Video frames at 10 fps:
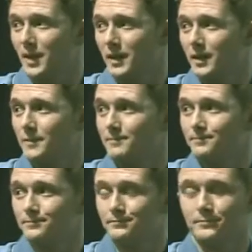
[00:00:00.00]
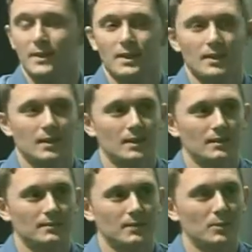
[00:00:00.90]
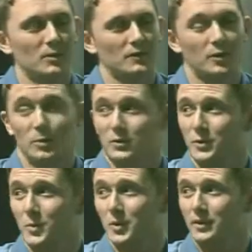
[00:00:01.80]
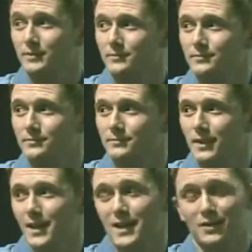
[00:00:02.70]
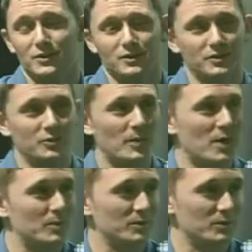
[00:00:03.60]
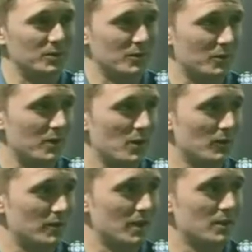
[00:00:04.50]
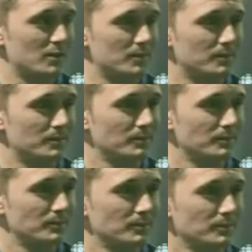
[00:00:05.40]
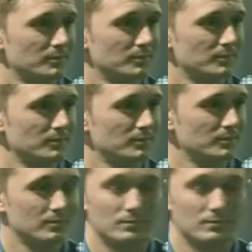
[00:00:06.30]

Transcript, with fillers: to please my dad. He works for a bus company. Engines and spark plugs are his only conversation. Did